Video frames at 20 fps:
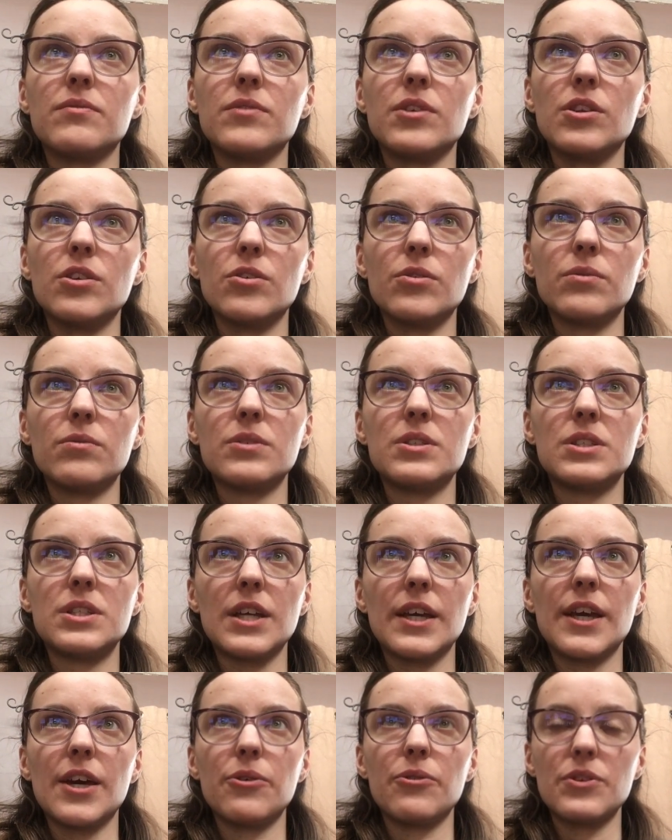you know,
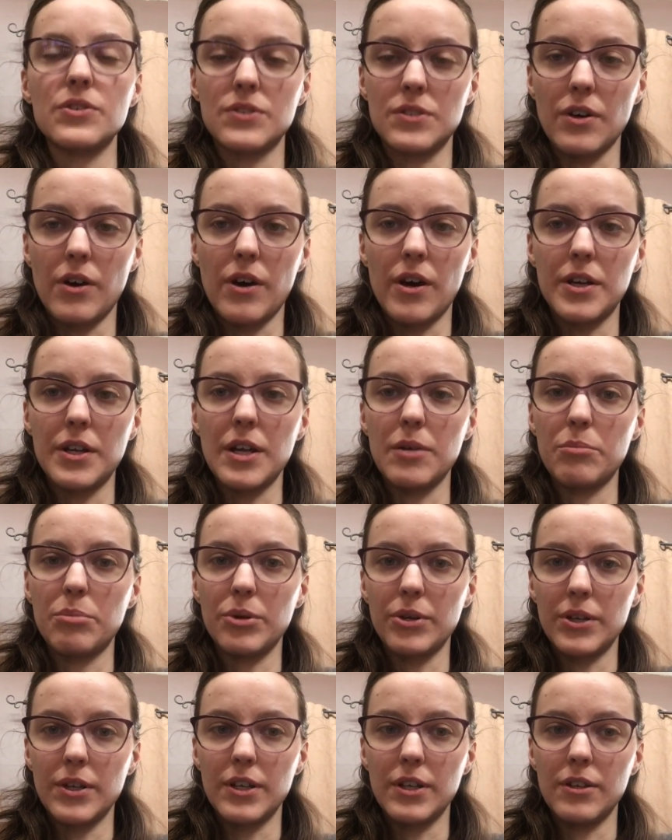dig out the sod and
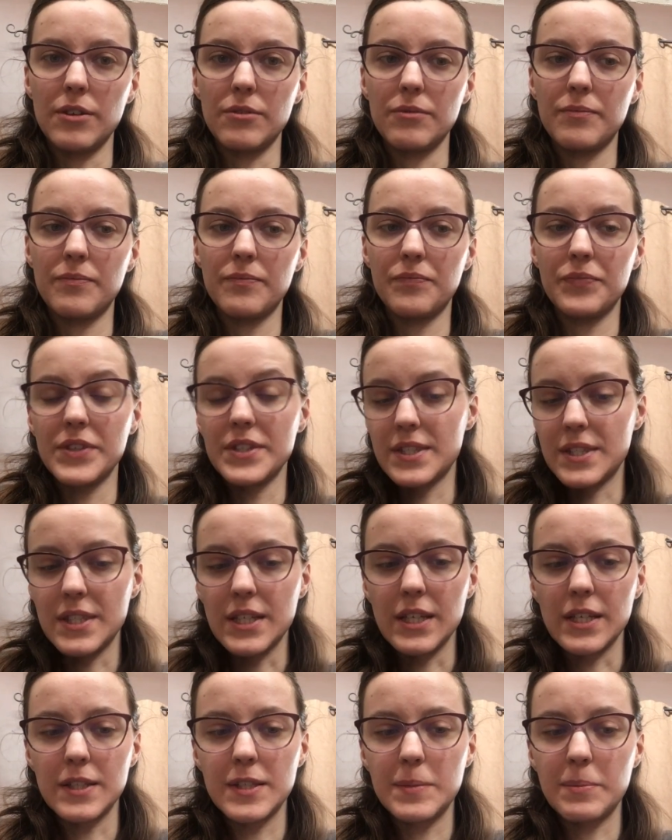put in
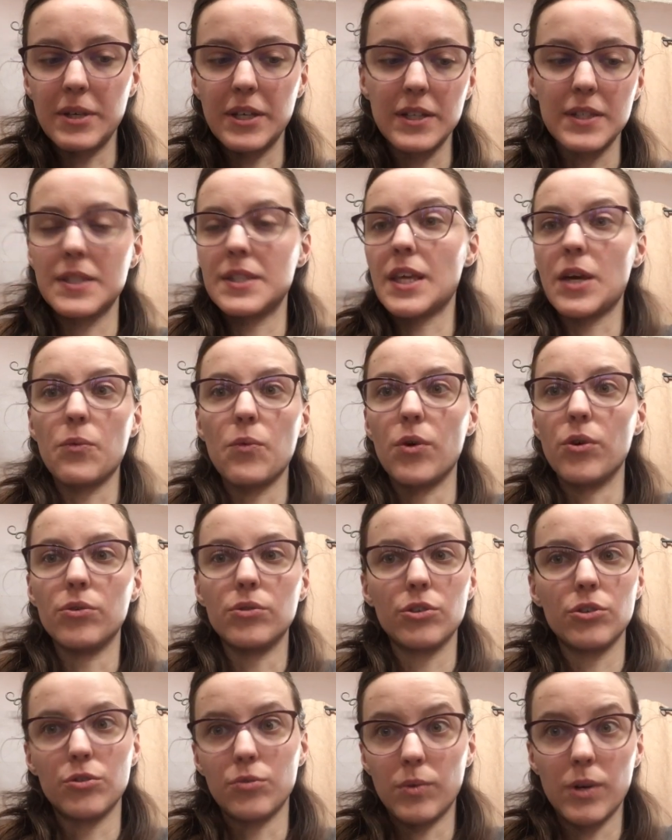seeds because they
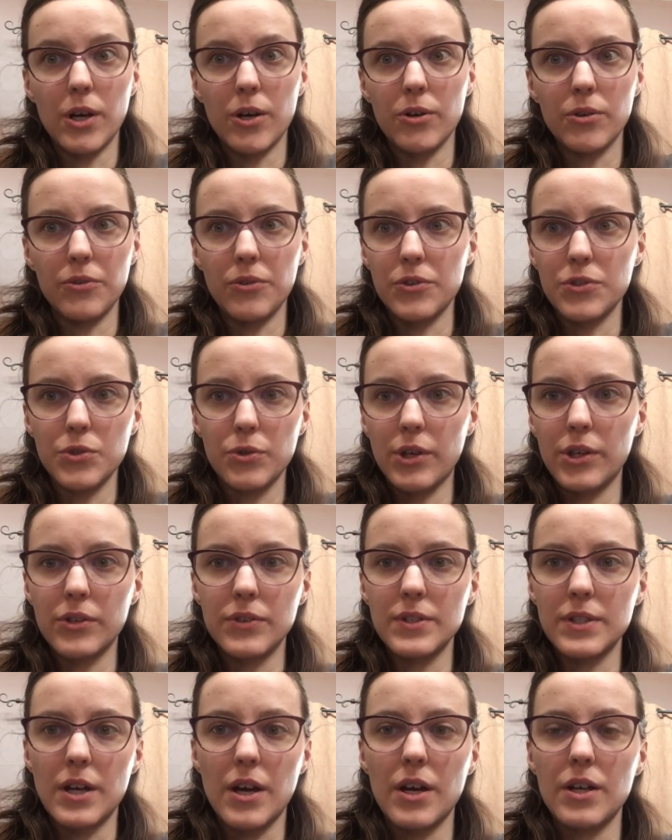won't grow. The
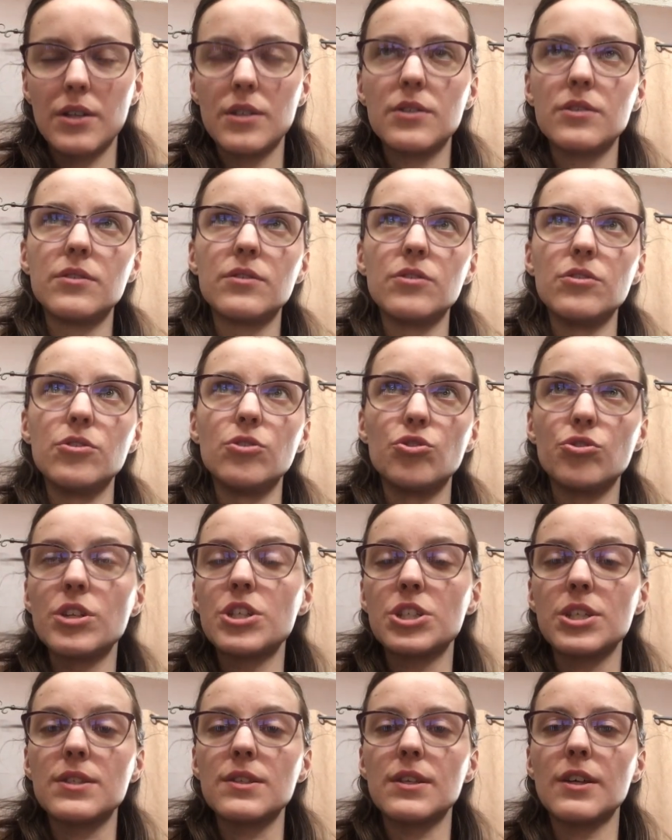soil's not
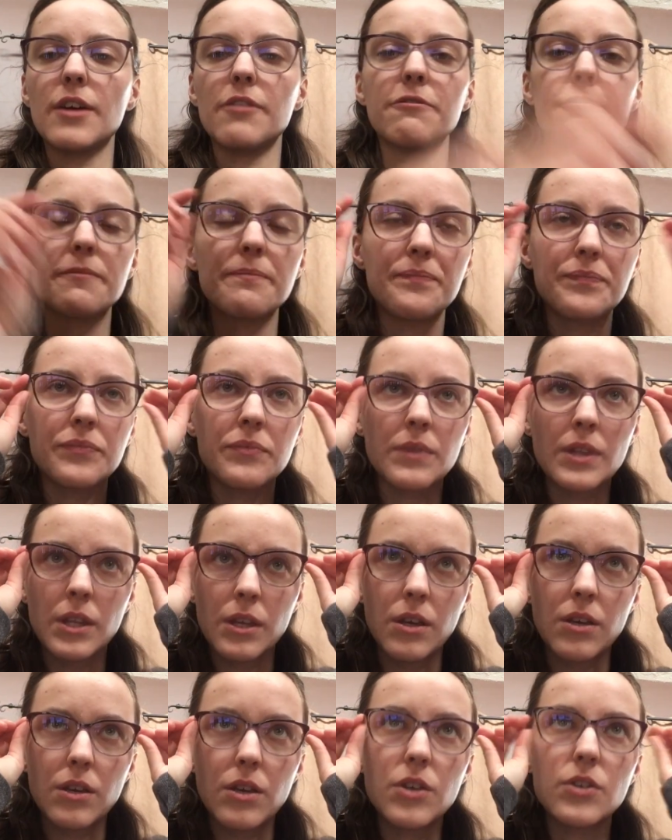nutritious enough.
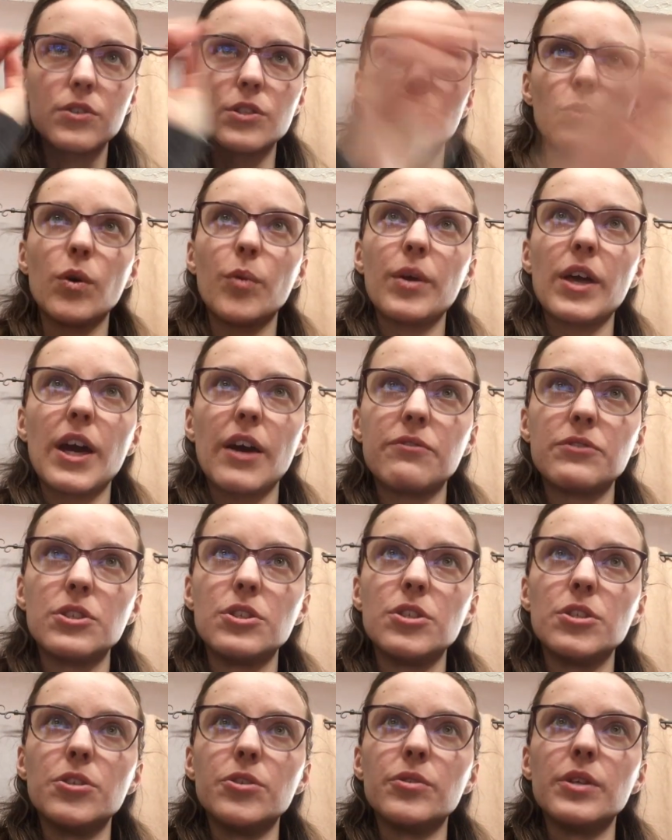So what we have to
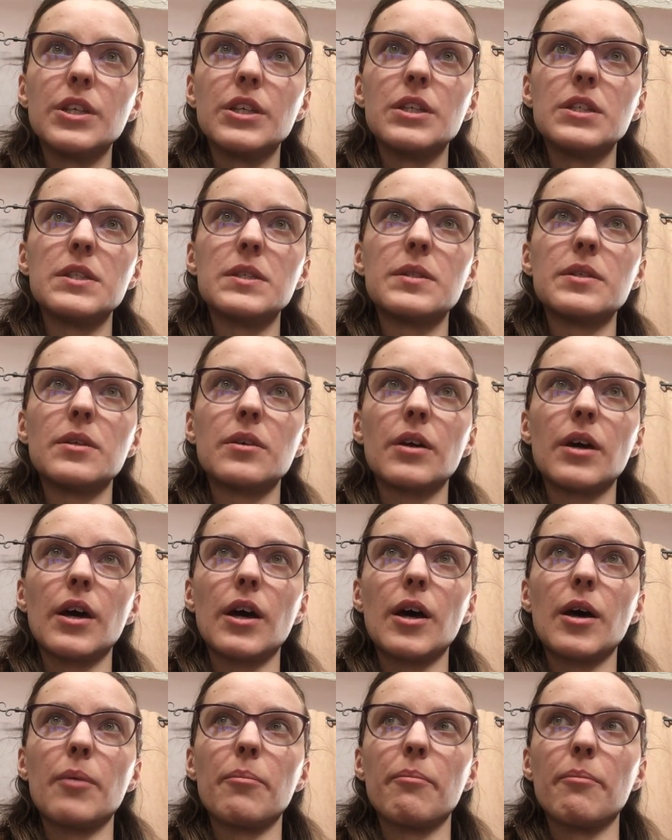do is,
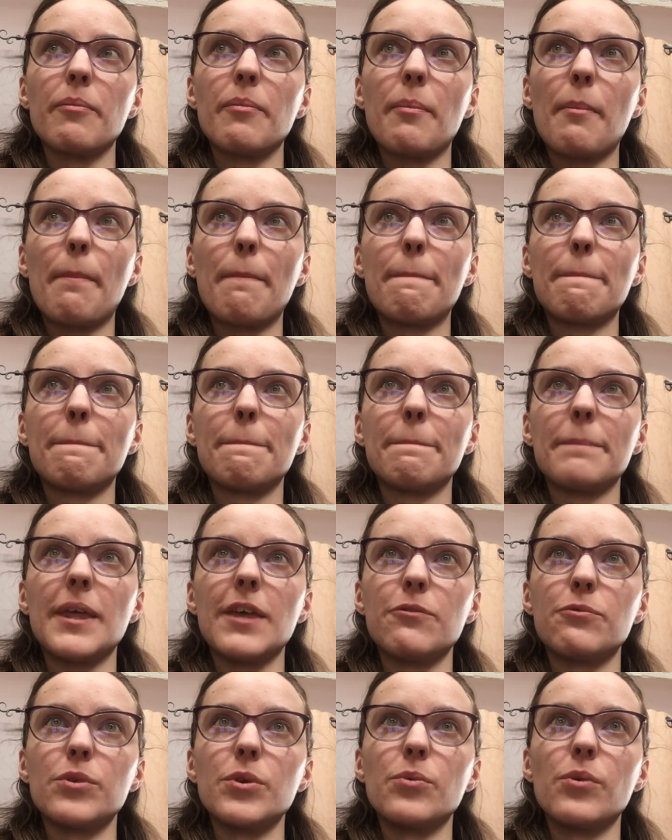um,
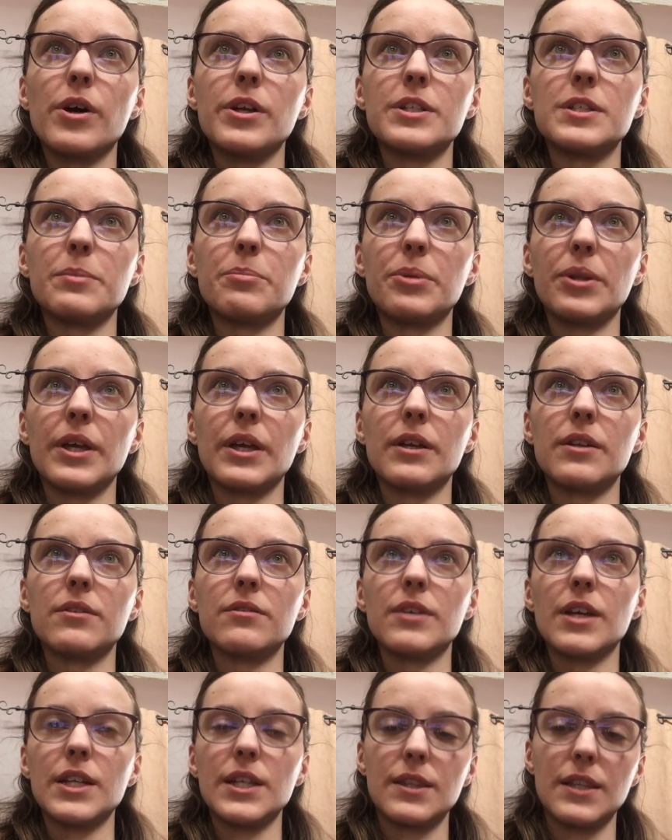if we want to plant
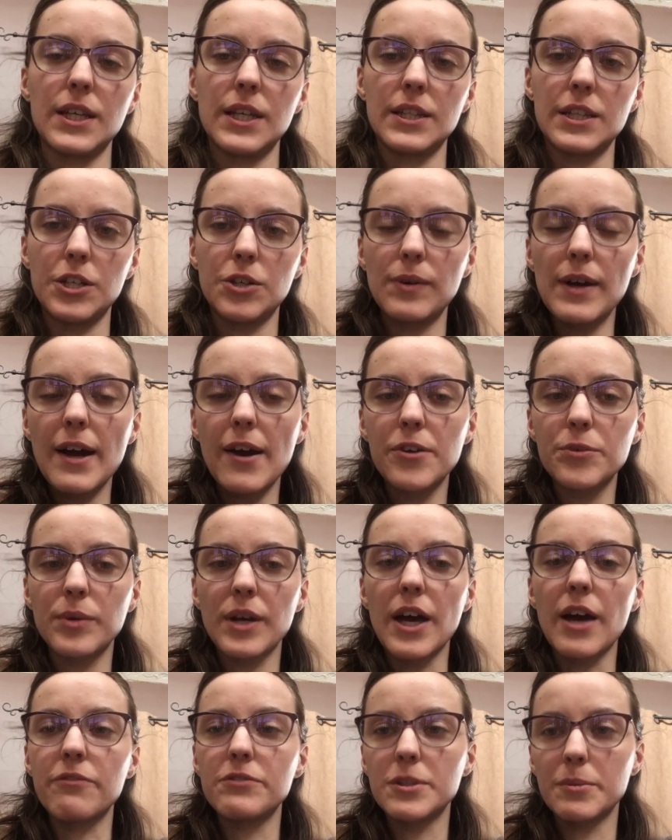anything in the ground,
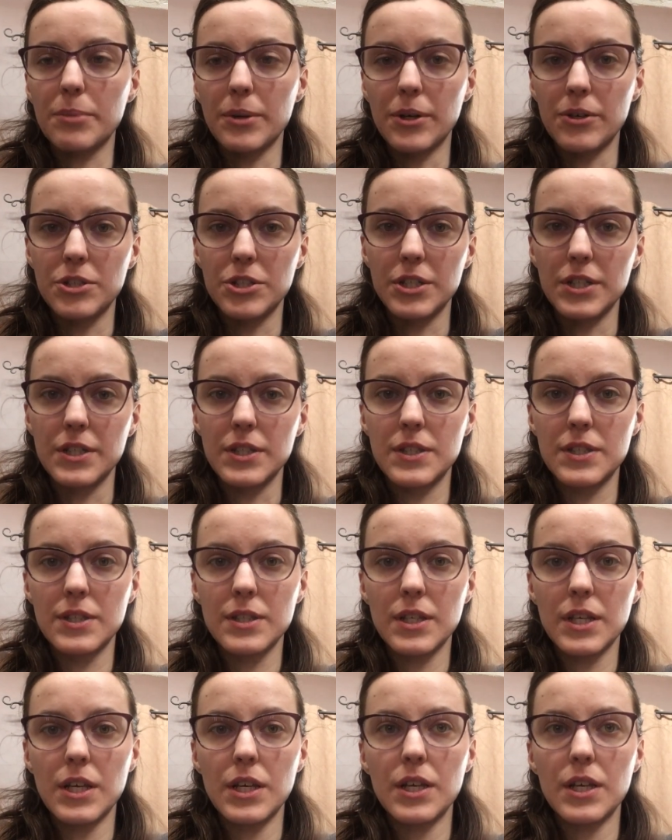we have to purchase